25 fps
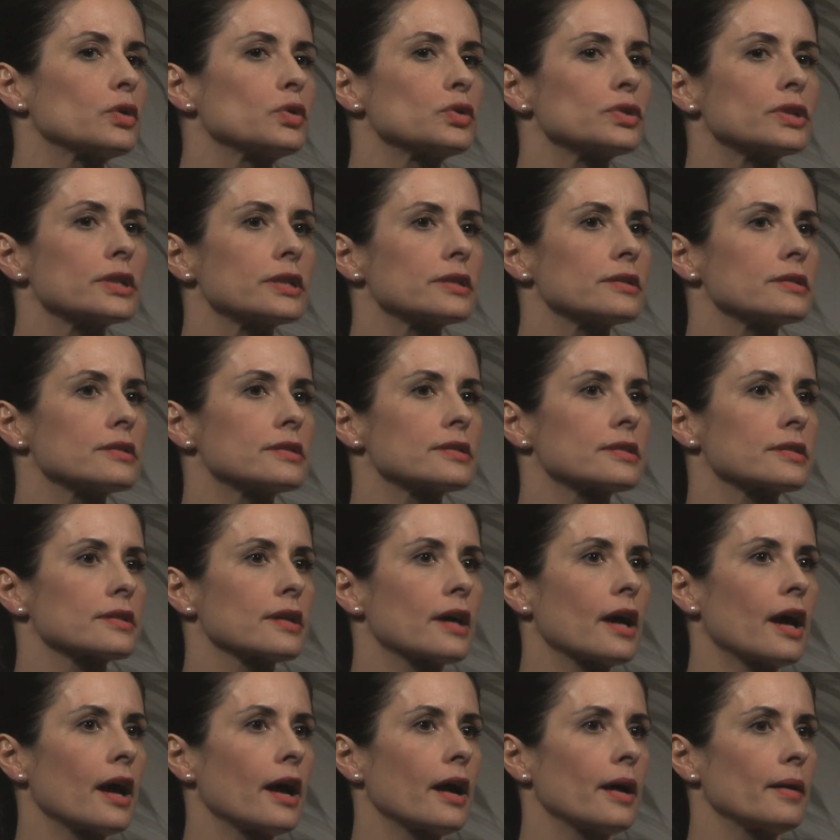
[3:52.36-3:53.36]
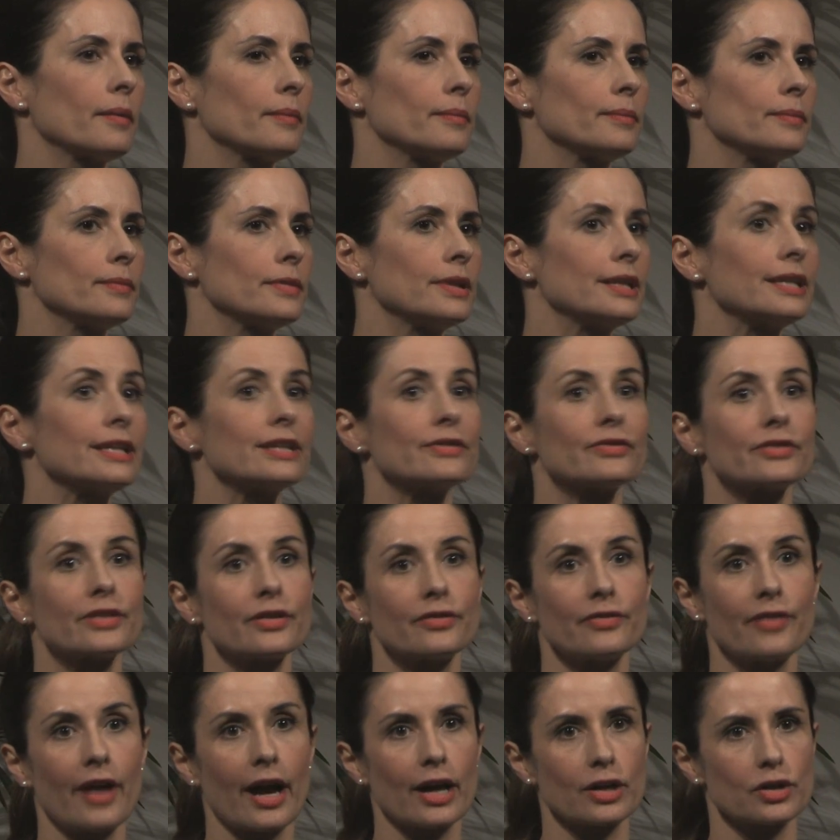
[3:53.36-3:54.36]
couldn't leave
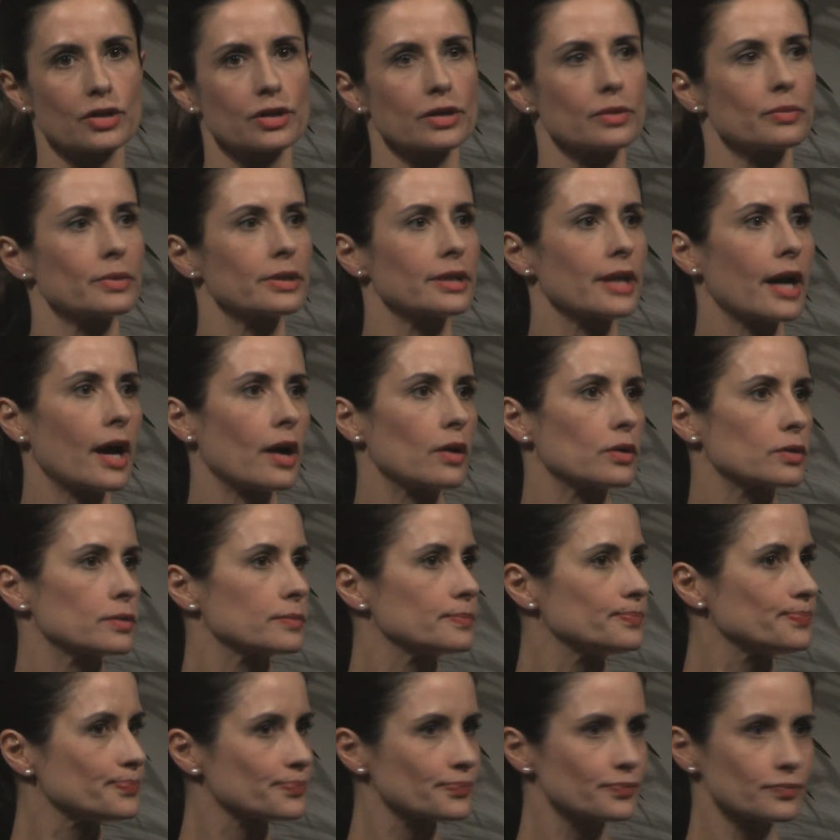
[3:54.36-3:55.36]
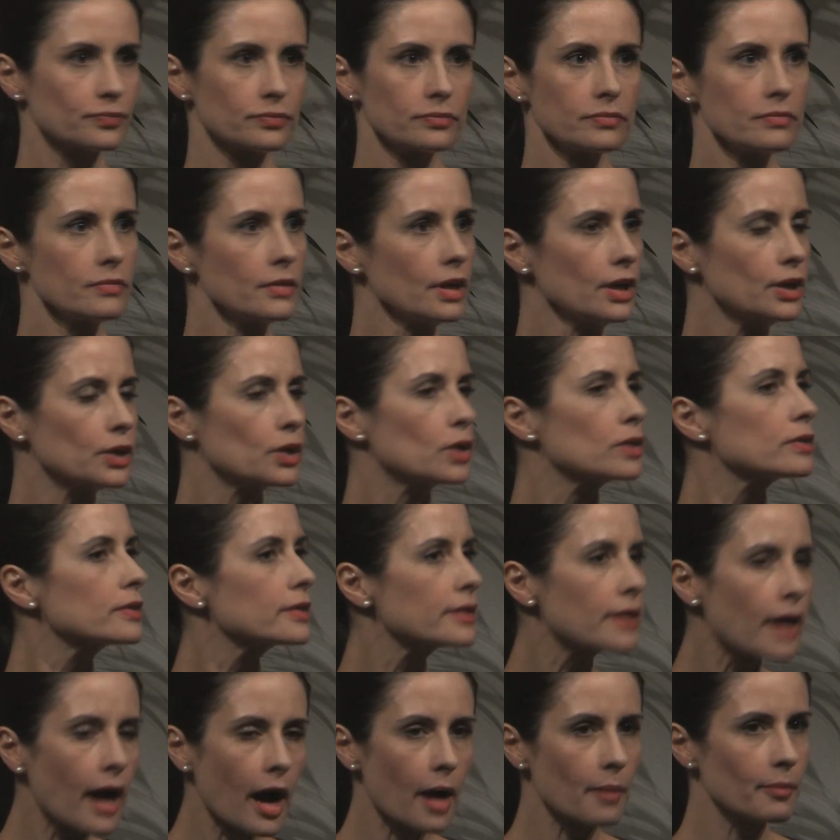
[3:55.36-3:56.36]
the factory without,
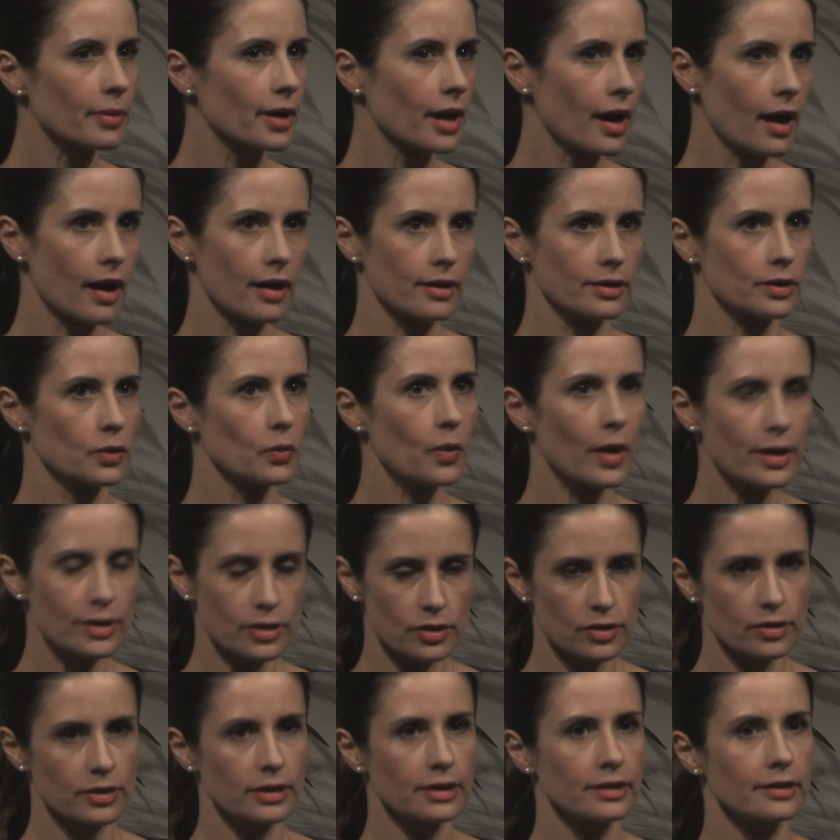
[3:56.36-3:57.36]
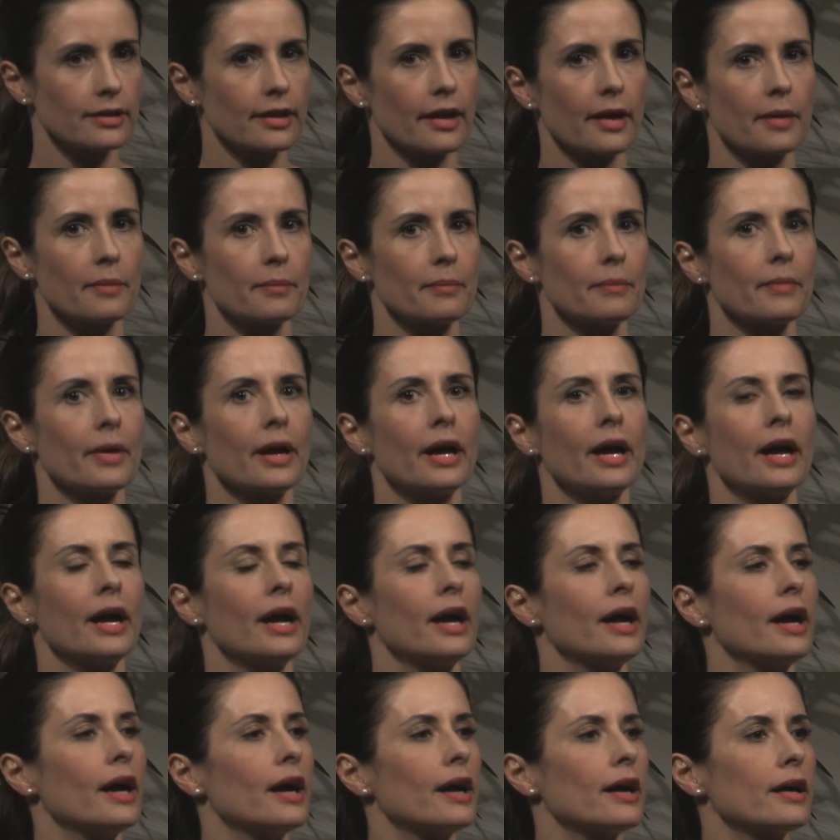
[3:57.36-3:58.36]
the armed guard questioning them.
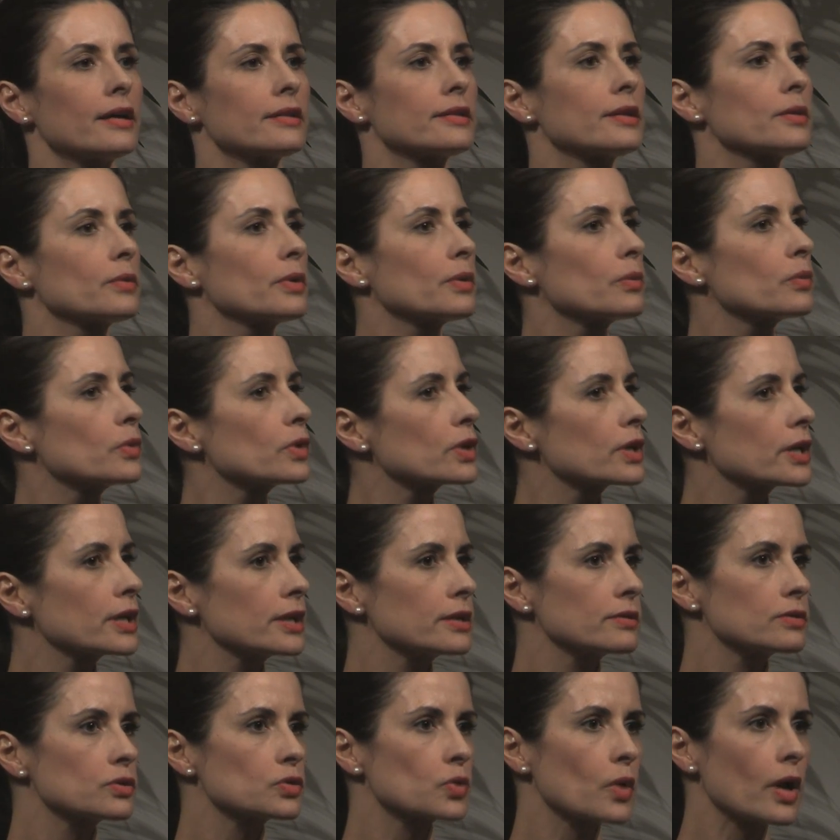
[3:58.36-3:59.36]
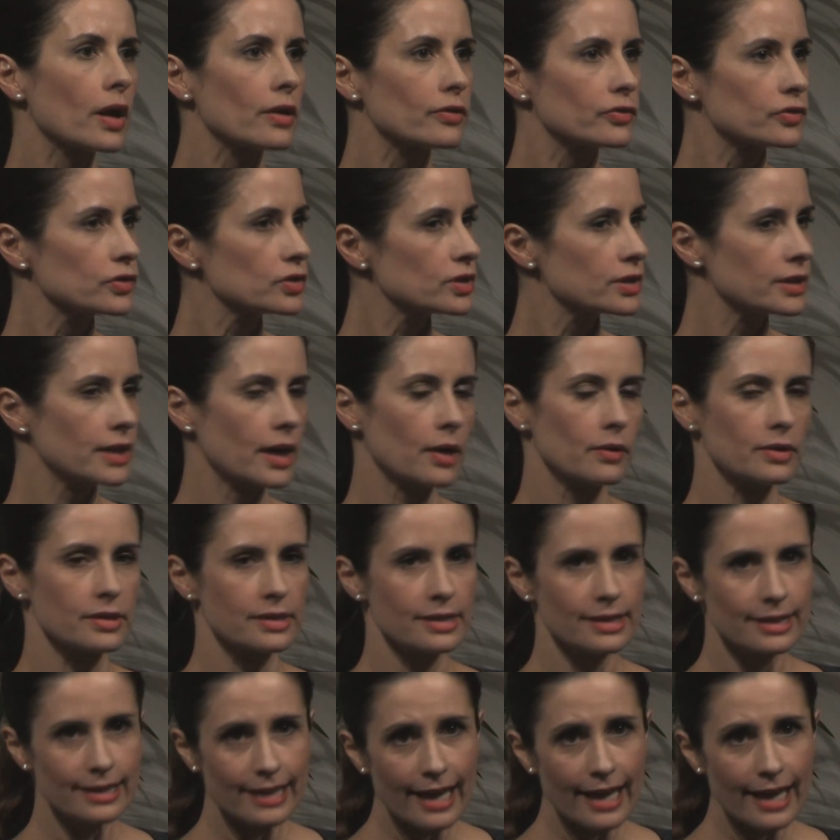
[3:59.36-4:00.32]
They were working 12, 14 hours a